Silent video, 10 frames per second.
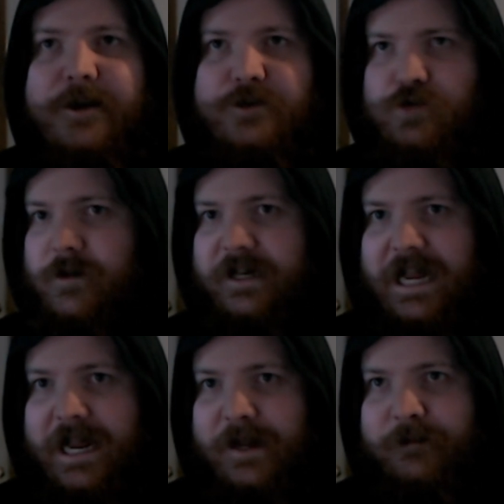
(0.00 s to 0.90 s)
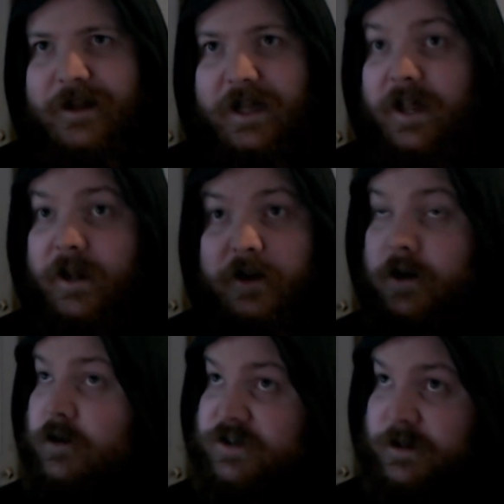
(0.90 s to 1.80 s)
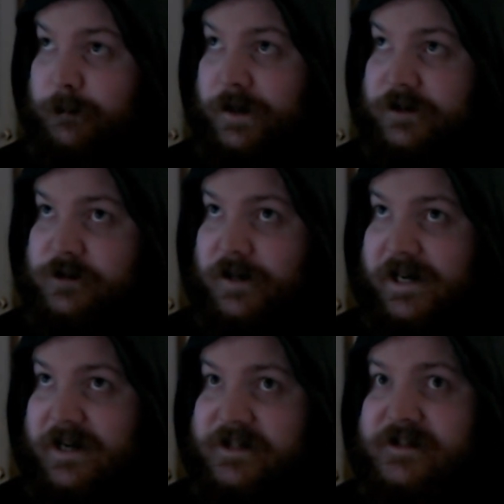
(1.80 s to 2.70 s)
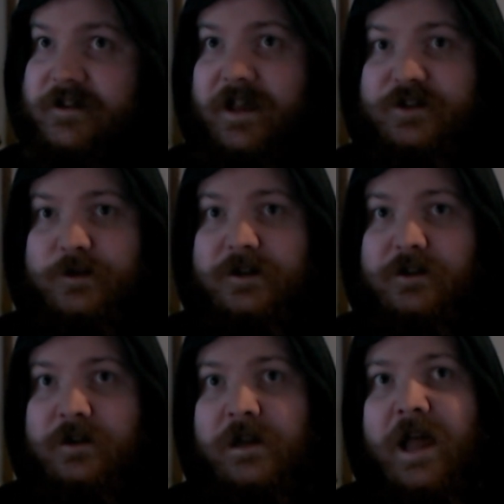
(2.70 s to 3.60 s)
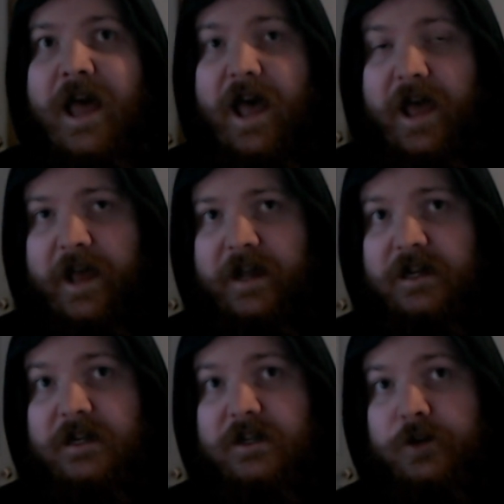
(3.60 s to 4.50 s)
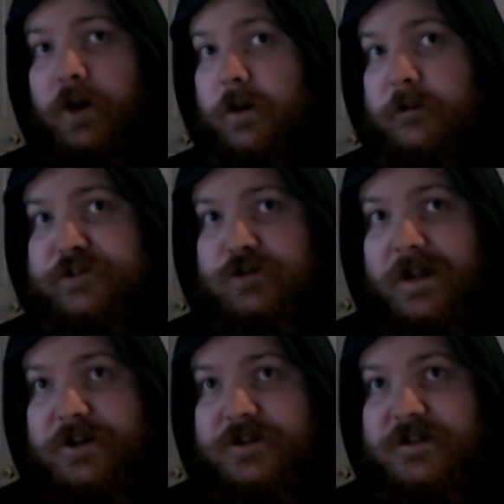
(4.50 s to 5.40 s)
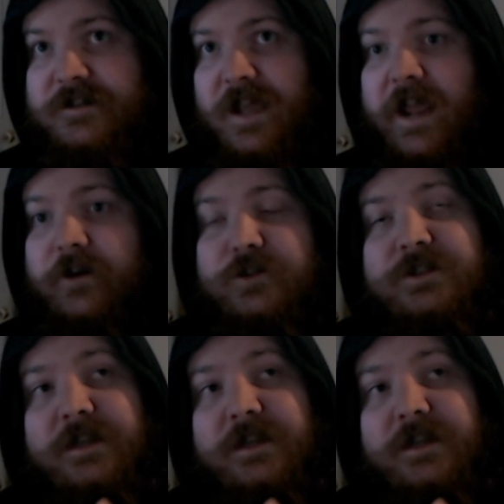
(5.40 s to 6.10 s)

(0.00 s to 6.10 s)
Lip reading: Druid Game, an awesome pixel art as well. Coding with Strangers, and also